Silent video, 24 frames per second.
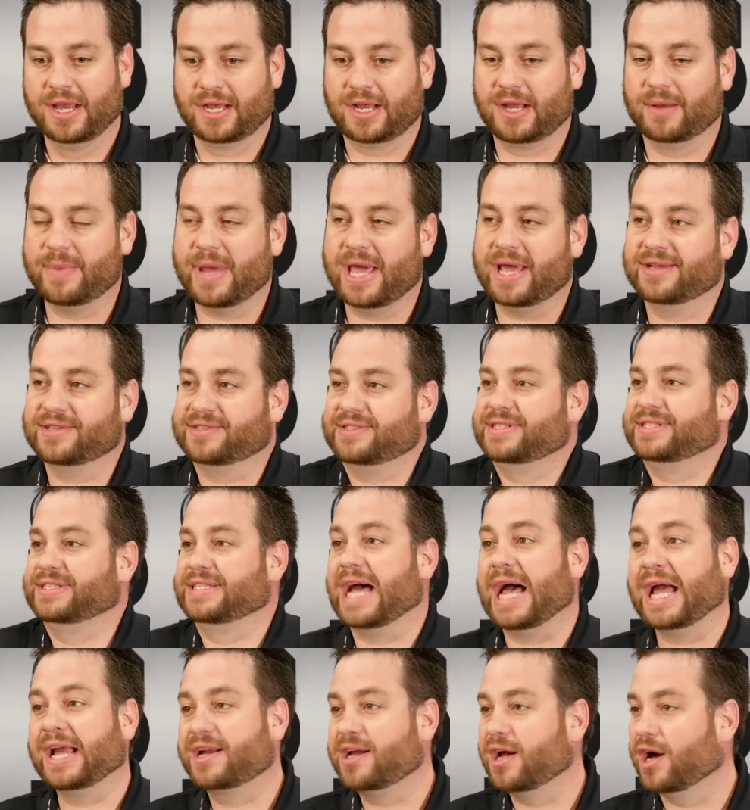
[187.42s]
come at us to
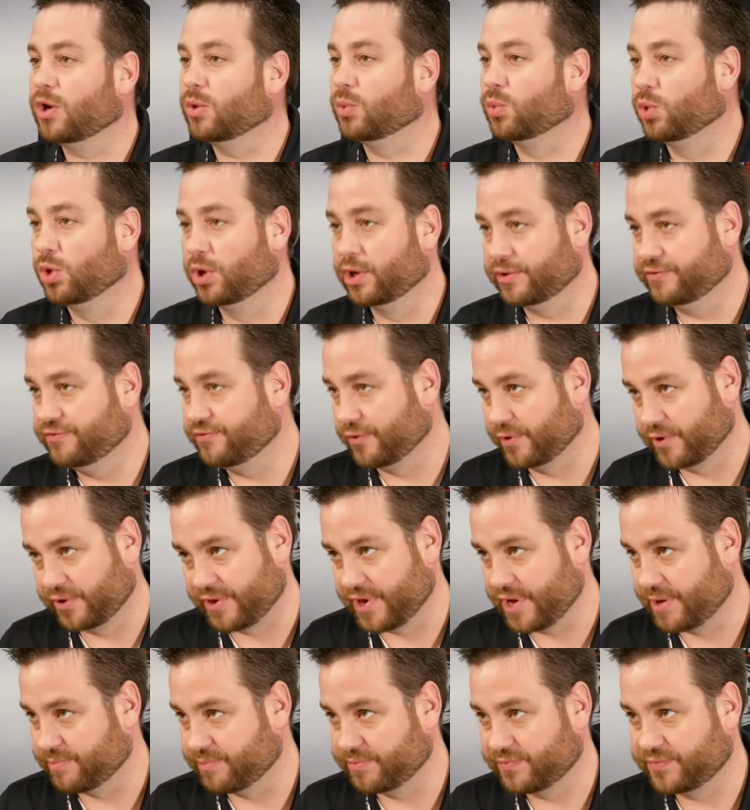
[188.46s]
die cut wood for
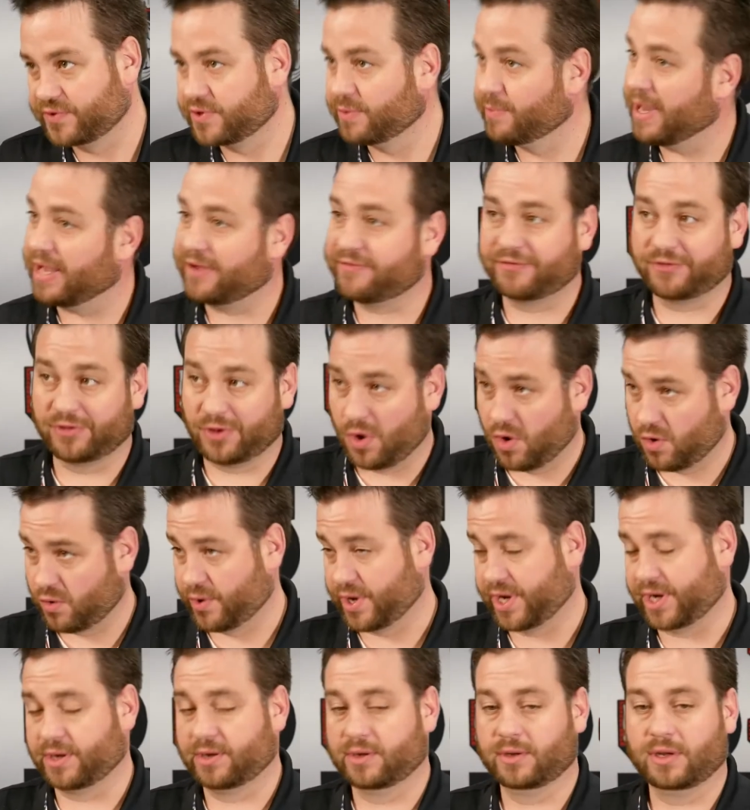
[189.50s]
them, to make flooring.